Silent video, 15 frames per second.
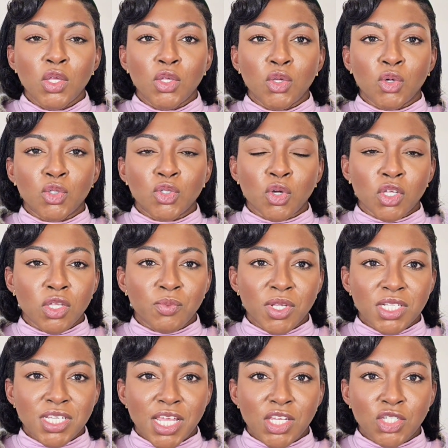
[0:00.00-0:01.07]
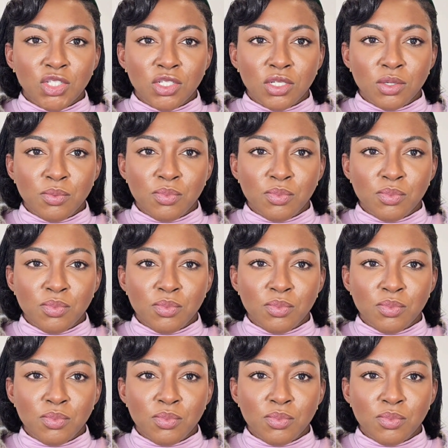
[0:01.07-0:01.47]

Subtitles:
your documentation